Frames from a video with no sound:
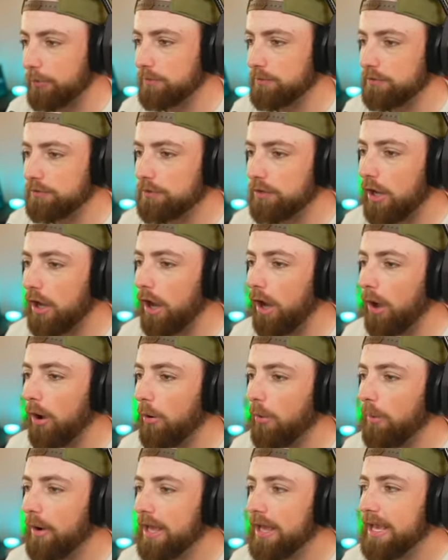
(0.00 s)

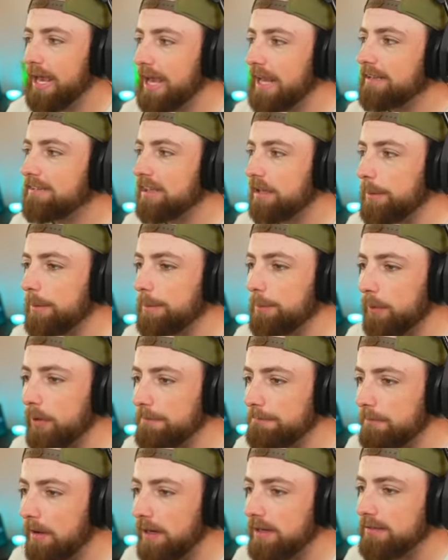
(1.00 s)
So it's going to be
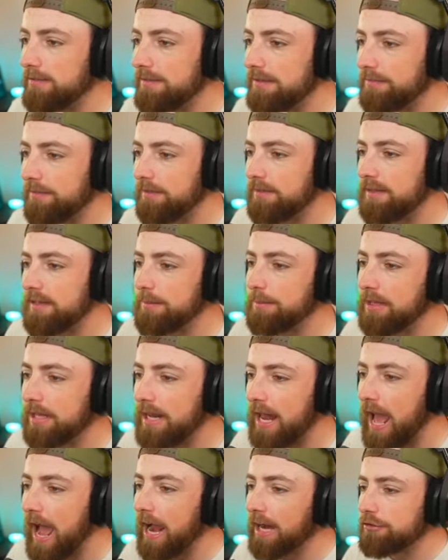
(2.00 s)
pretty fun to see if the team
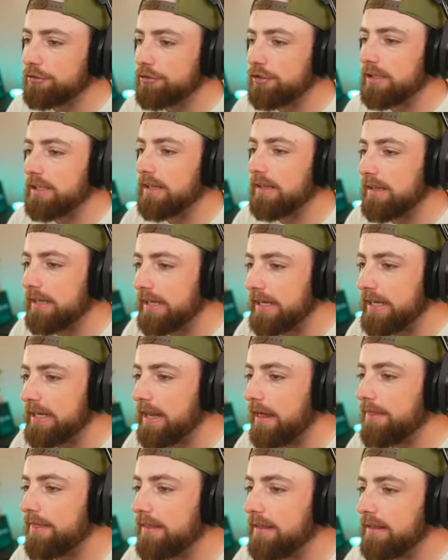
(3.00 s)
can actually lead
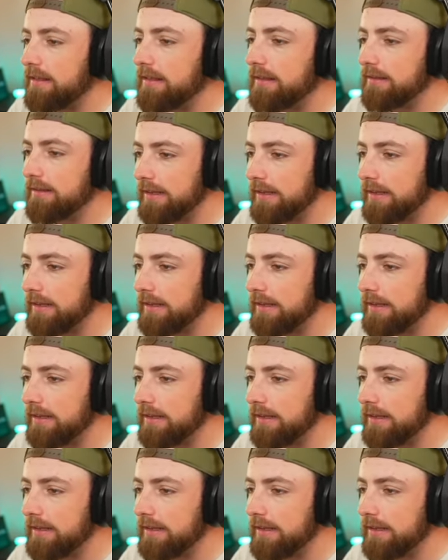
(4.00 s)
the